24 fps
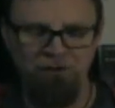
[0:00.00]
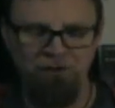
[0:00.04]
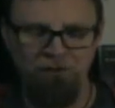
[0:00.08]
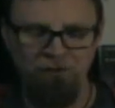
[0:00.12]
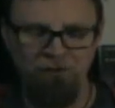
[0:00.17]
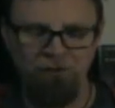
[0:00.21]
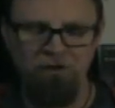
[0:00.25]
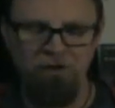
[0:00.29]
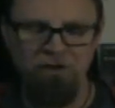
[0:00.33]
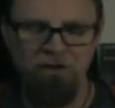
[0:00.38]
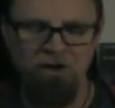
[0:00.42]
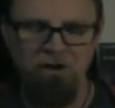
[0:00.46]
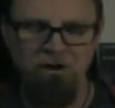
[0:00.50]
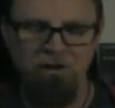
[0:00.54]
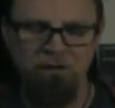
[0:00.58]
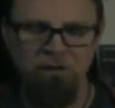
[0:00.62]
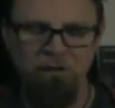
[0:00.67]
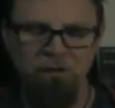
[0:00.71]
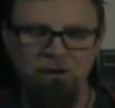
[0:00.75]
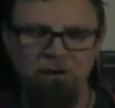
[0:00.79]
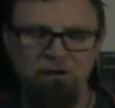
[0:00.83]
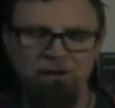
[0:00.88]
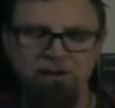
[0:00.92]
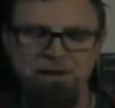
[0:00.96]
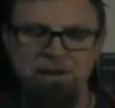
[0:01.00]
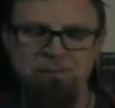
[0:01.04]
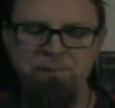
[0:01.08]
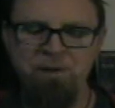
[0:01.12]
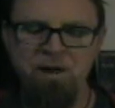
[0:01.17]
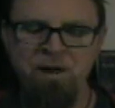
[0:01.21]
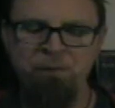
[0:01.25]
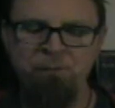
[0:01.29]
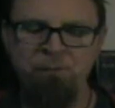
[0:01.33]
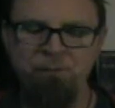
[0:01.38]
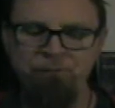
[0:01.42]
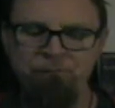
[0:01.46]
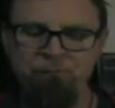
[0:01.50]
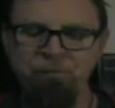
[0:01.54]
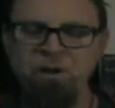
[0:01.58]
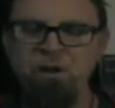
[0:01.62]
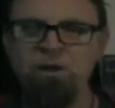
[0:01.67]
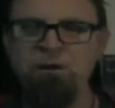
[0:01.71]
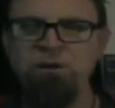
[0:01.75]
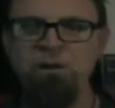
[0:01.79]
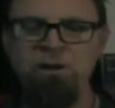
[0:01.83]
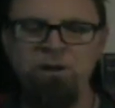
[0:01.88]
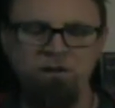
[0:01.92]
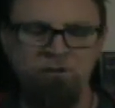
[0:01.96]
So check out Leap M
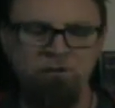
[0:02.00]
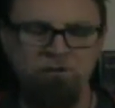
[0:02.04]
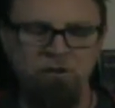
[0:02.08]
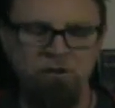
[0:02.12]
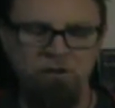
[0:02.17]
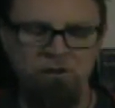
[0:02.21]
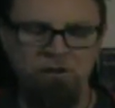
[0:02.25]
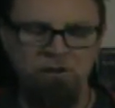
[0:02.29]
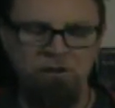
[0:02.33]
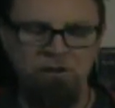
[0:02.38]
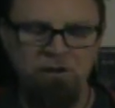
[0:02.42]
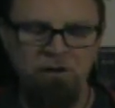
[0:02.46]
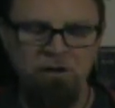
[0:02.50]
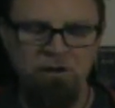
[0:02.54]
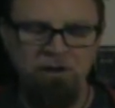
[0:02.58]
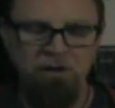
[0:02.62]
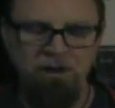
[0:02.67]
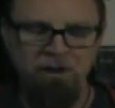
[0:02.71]
on Kickstarter.